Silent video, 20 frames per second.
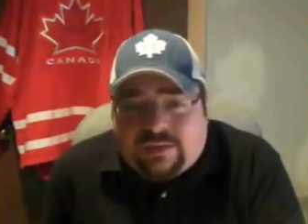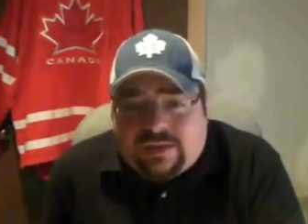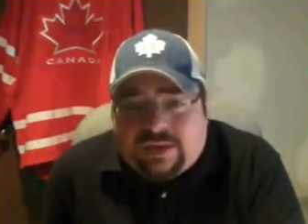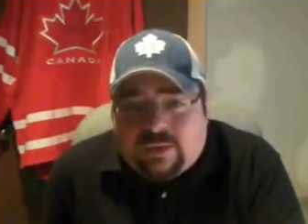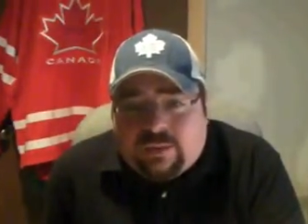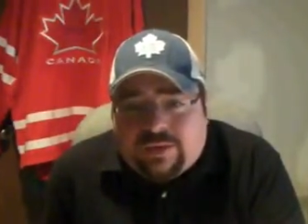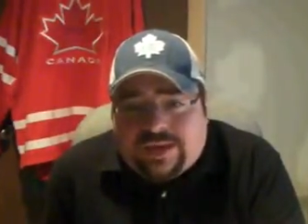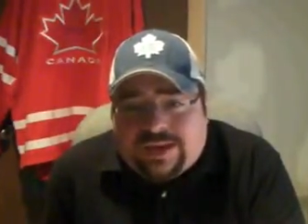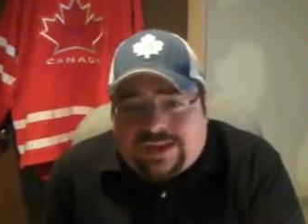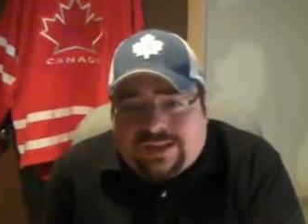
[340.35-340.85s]

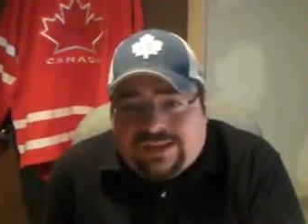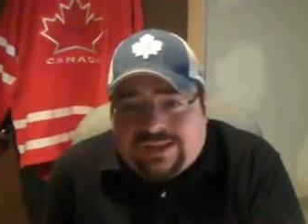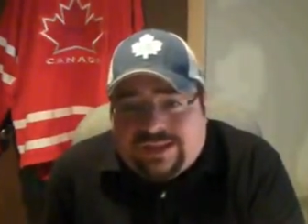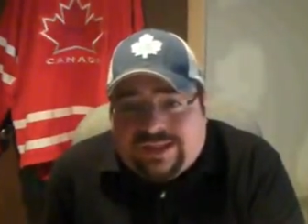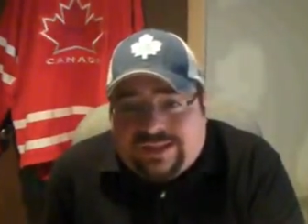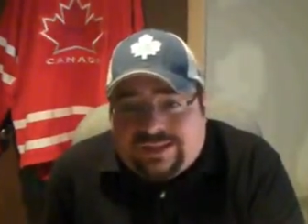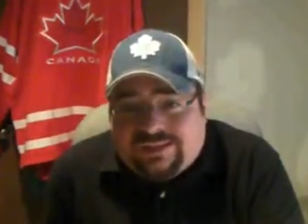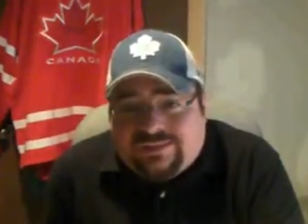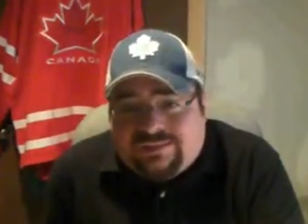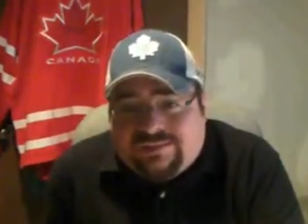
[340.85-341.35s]
but I would
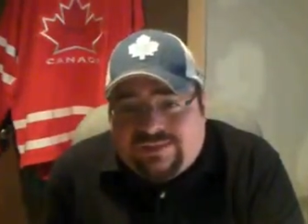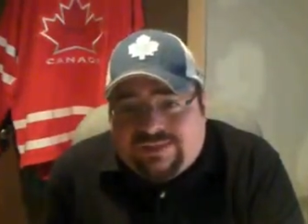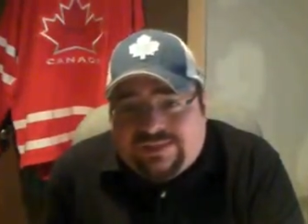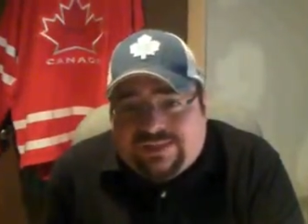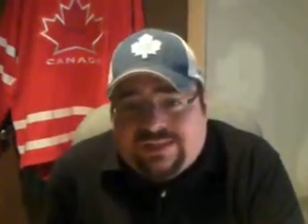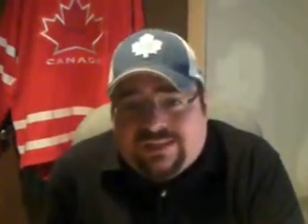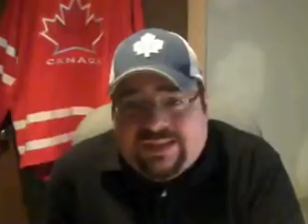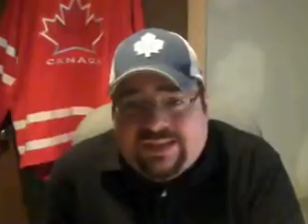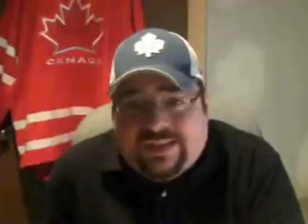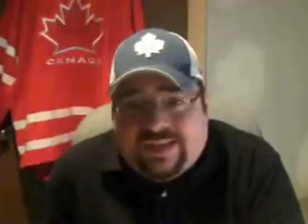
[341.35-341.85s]
actually like to
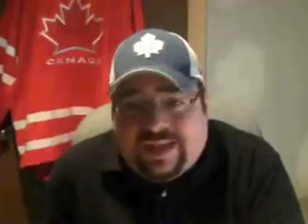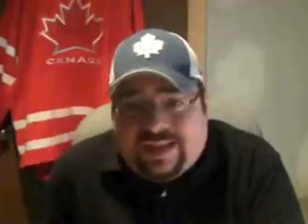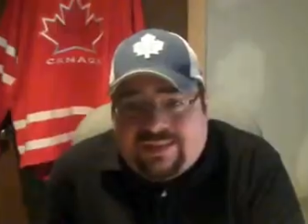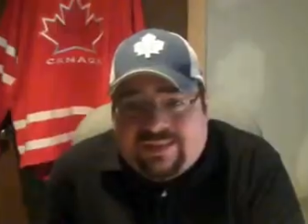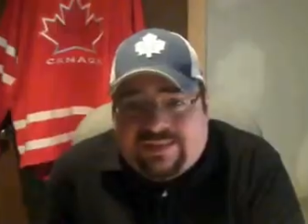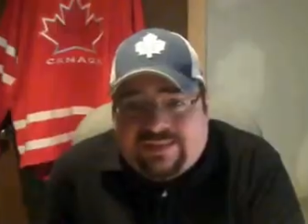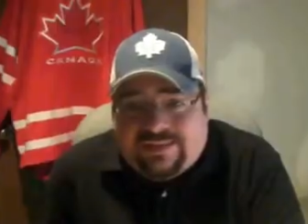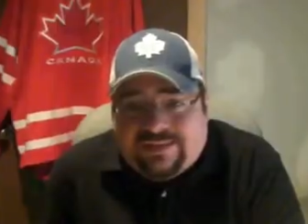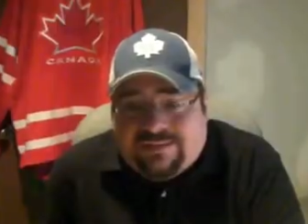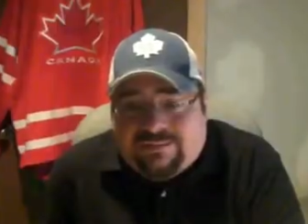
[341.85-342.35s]
physically
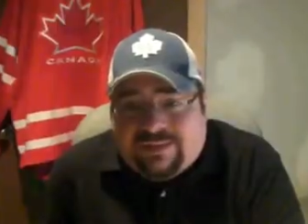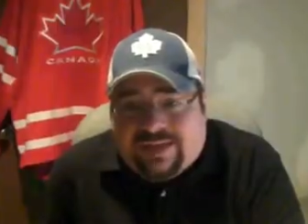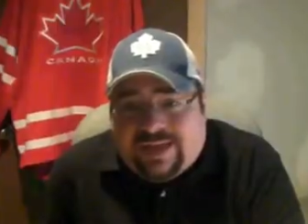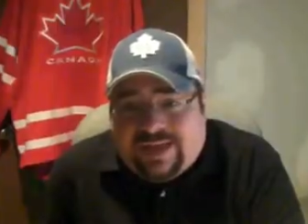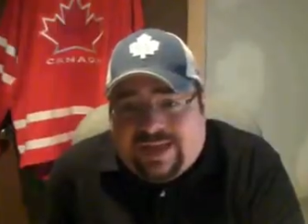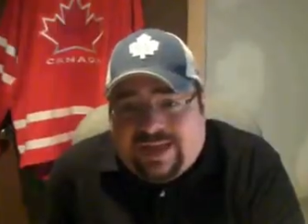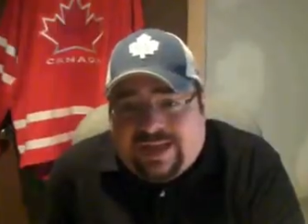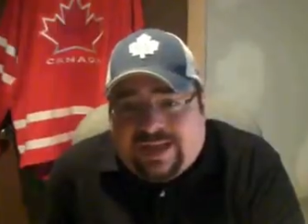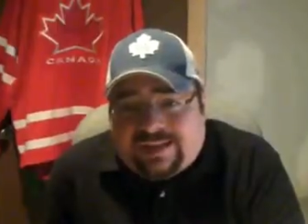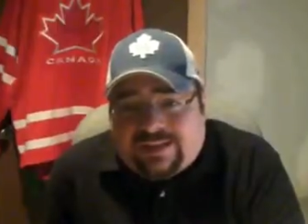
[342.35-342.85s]
get these in
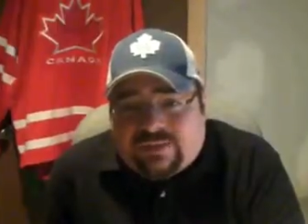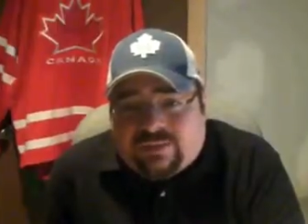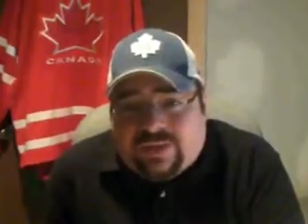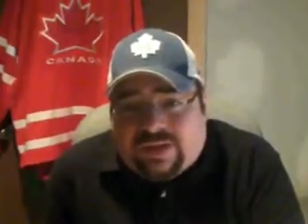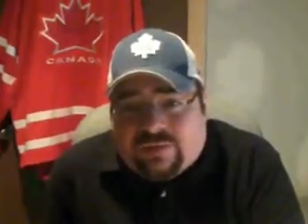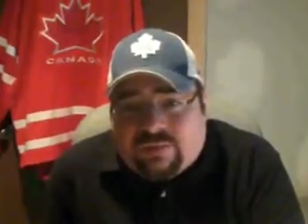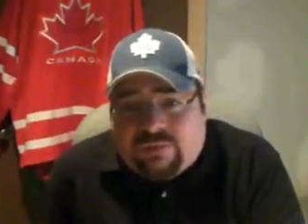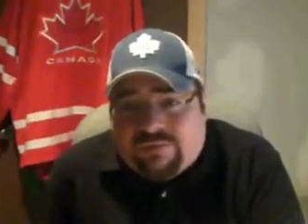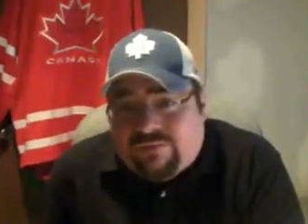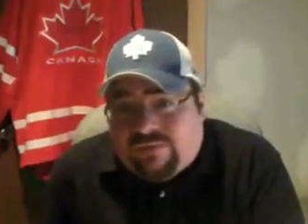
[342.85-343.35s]
my hands
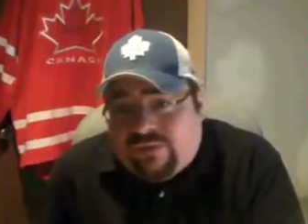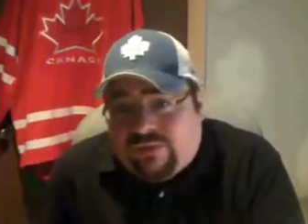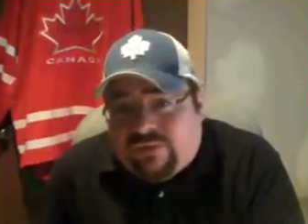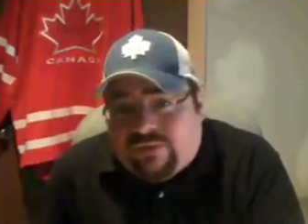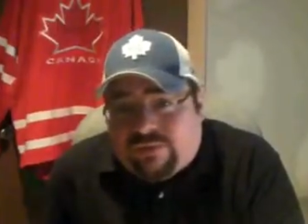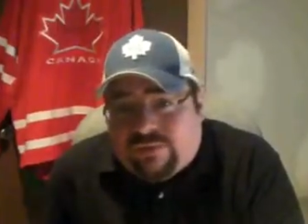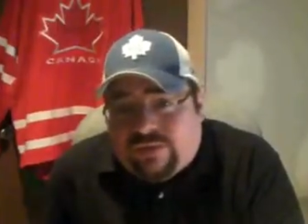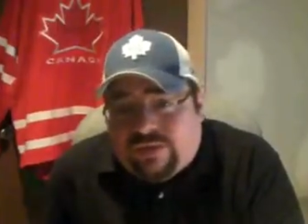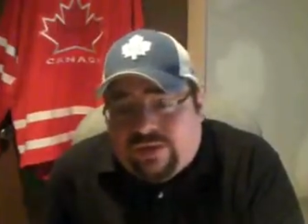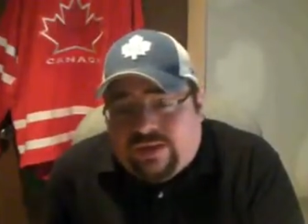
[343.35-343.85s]
so I can
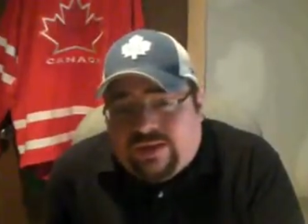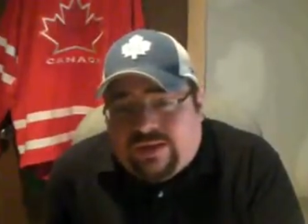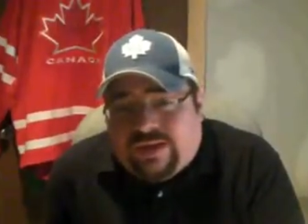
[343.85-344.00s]
review them.